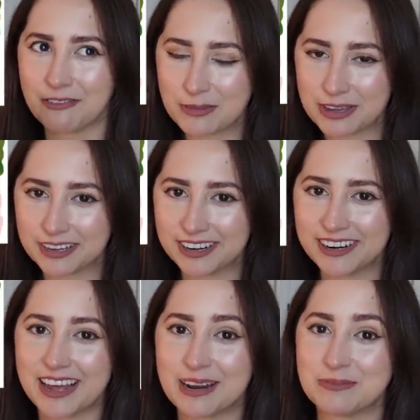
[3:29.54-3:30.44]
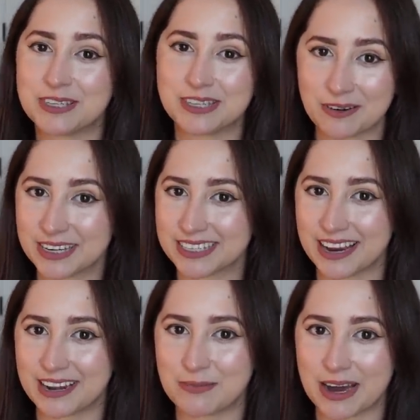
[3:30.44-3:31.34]
familiar, and I'm so
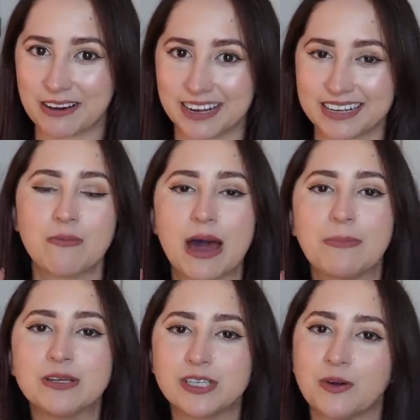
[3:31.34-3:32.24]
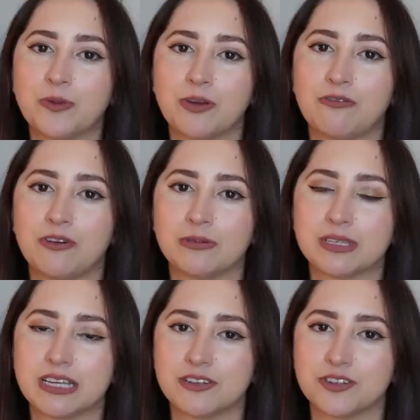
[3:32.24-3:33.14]
excited about it. The map is so beautiful. It
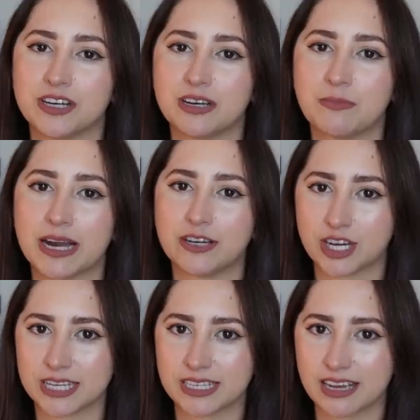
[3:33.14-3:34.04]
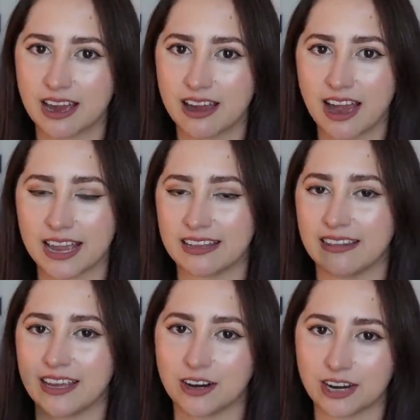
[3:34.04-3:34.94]
was illustrated by Jessica. I can
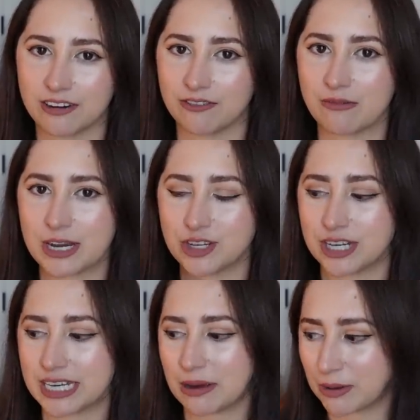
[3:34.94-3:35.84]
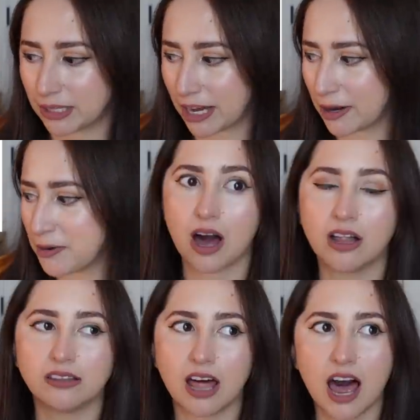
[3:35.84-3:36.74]
link her information down below.
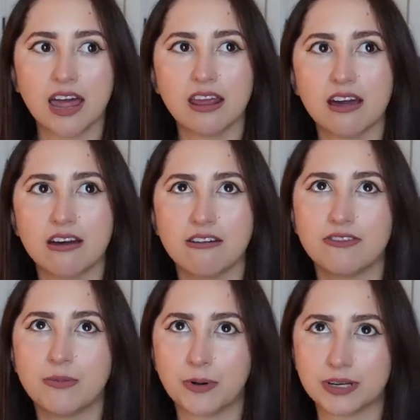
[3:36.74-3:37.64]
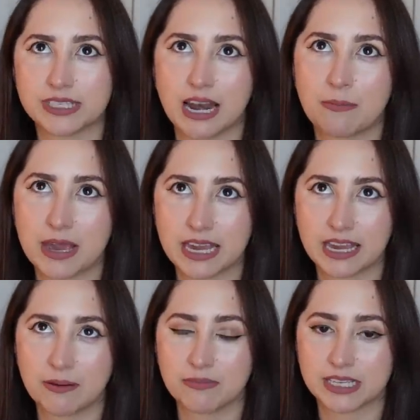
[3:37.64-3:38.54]
A lot of the books that I'm
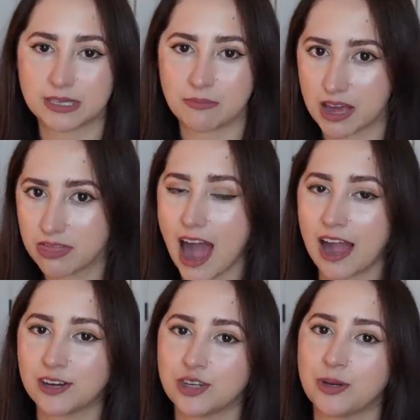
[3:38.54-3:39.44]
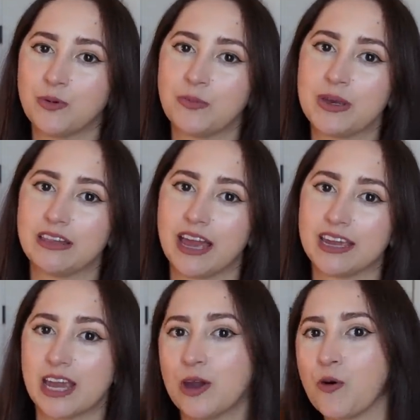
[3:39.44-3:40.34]
picking up this month actually will be
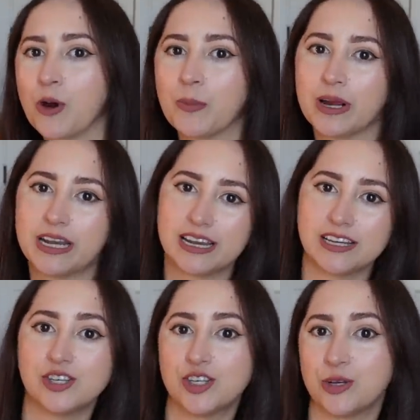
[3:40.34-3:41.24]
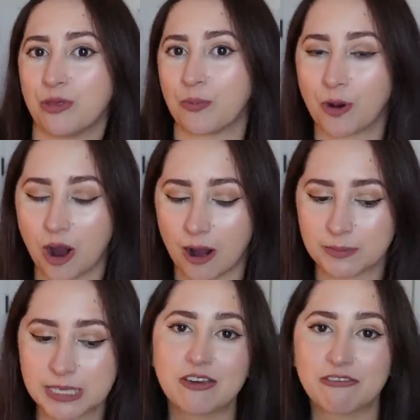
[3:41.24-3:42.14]
like incorporated into the
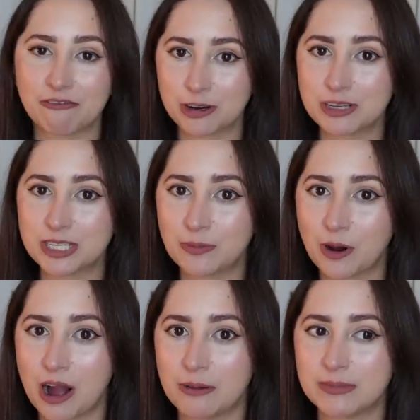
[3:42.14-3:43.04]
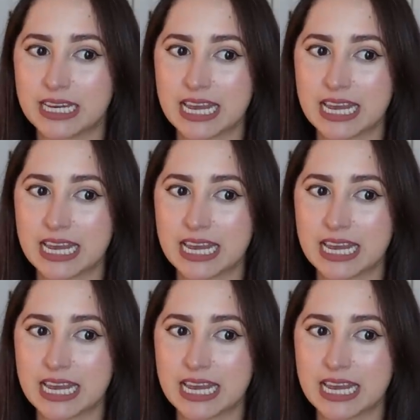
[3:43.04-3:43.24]
prompts. The first prompt